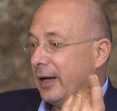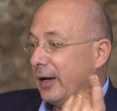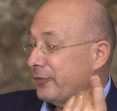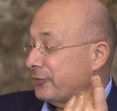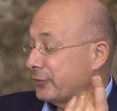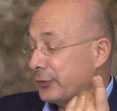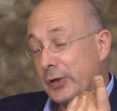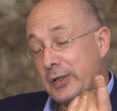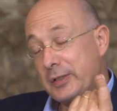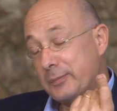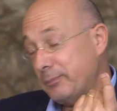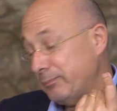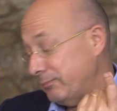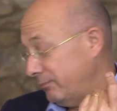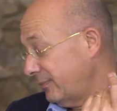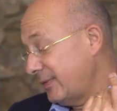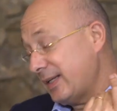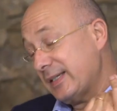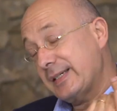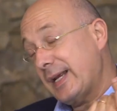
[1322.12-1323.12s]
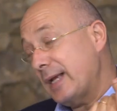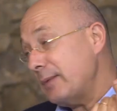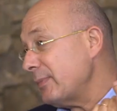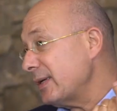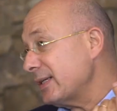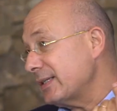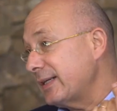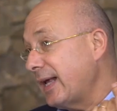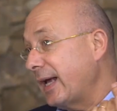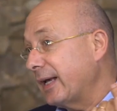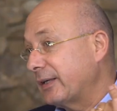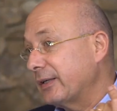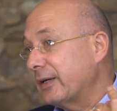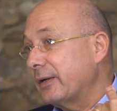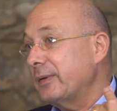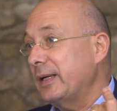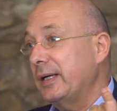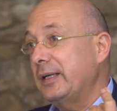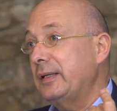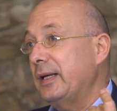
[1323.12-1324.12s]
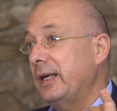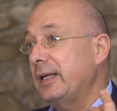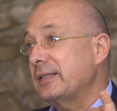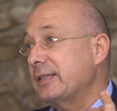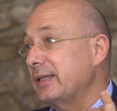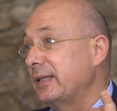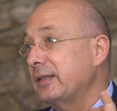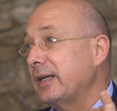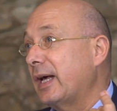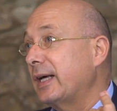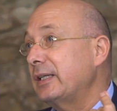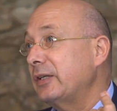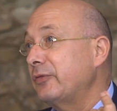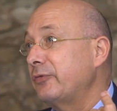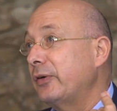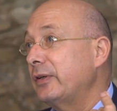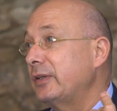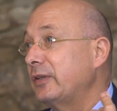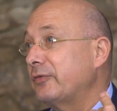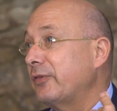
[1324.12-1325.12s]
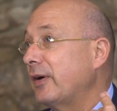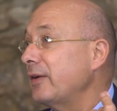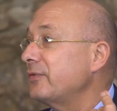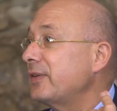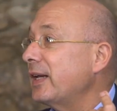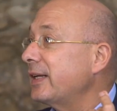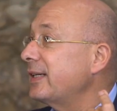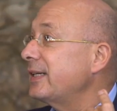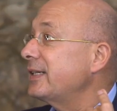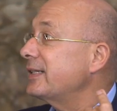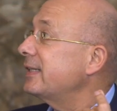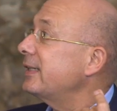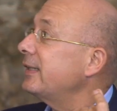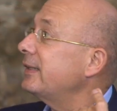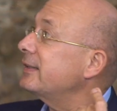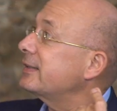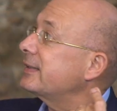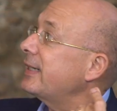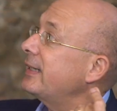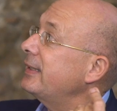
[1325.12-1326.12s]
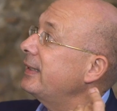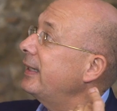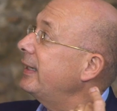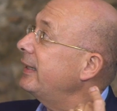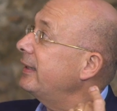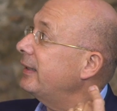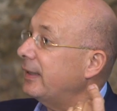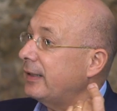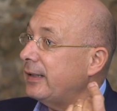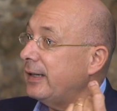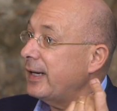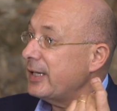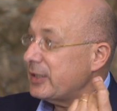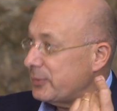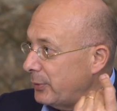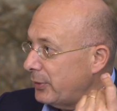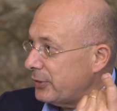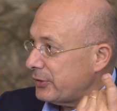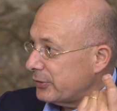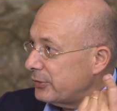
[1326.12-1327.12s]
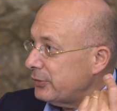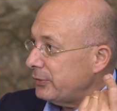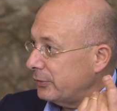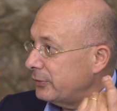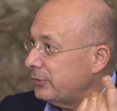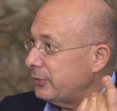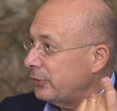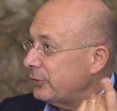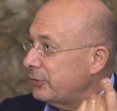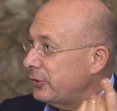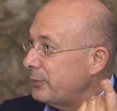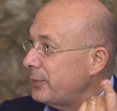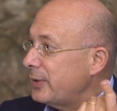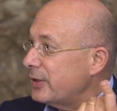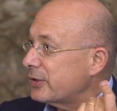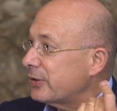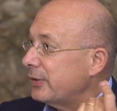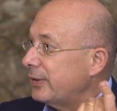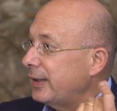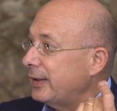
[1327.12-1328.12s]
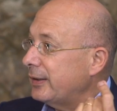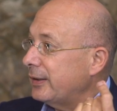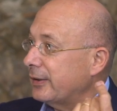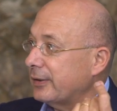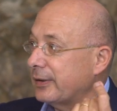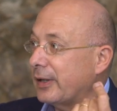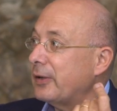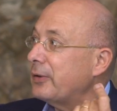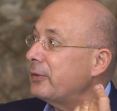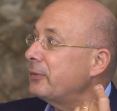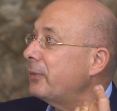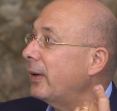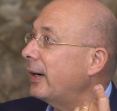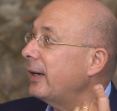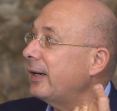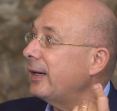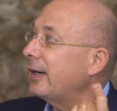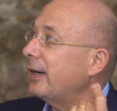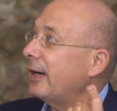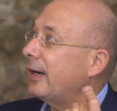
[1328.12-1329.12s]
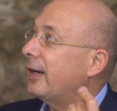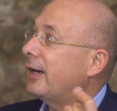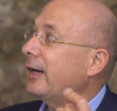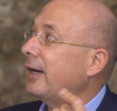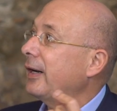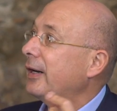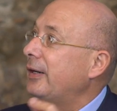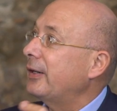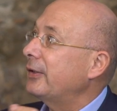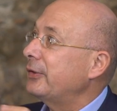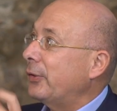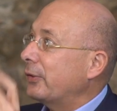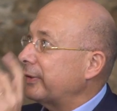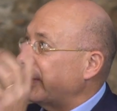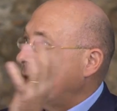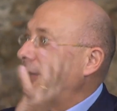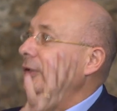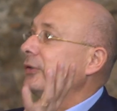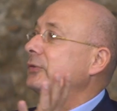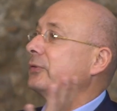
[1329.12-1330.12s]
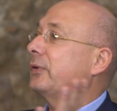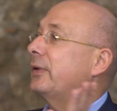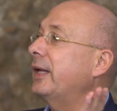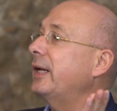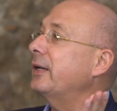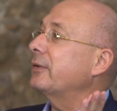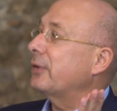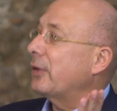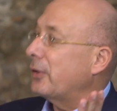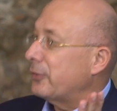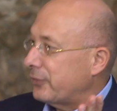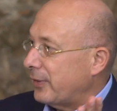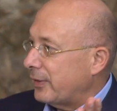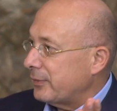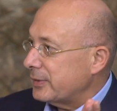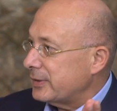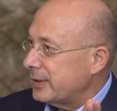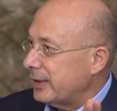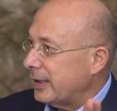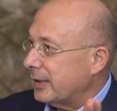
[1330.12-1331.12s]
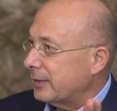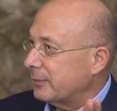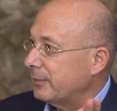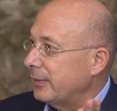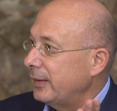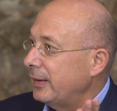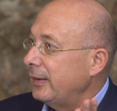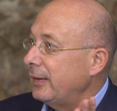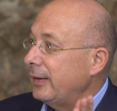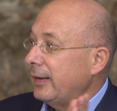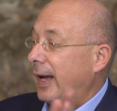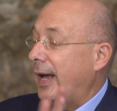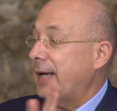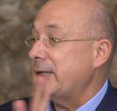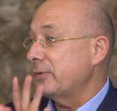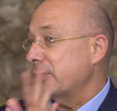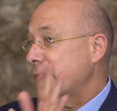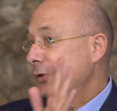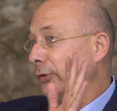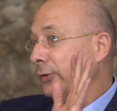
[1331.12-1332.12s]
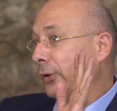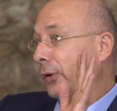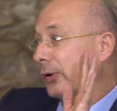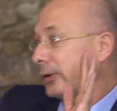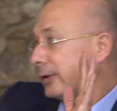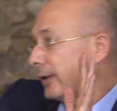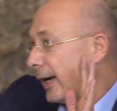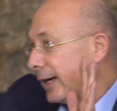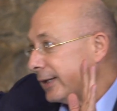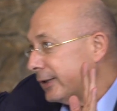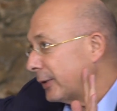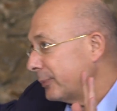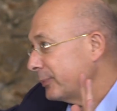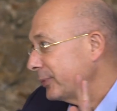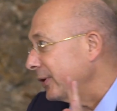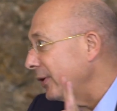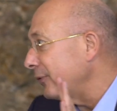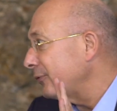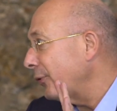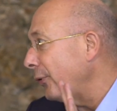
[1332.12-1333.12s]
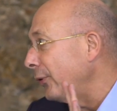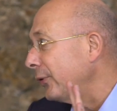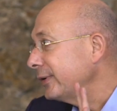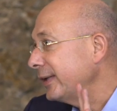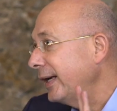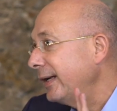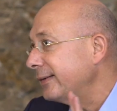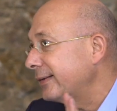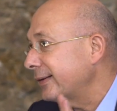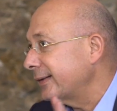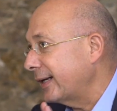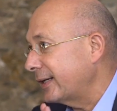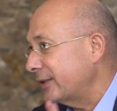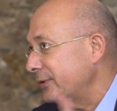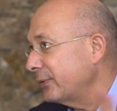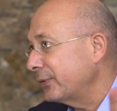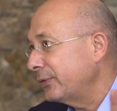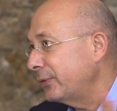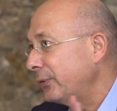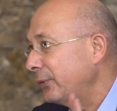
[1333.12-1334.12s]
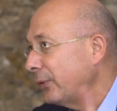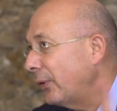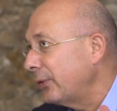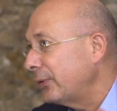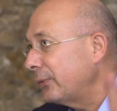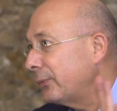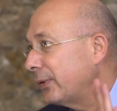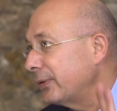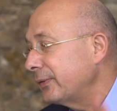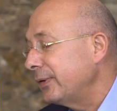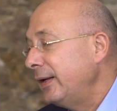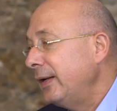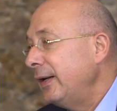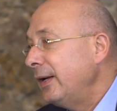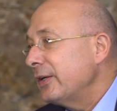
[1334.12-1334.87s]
Freud, the same mistake, you know, it's in 1935 that he's still sending his books to Mussolini, you know, you're the cultural hero of our time. And there's a long lineup, you know, of all the intellectuals who all want.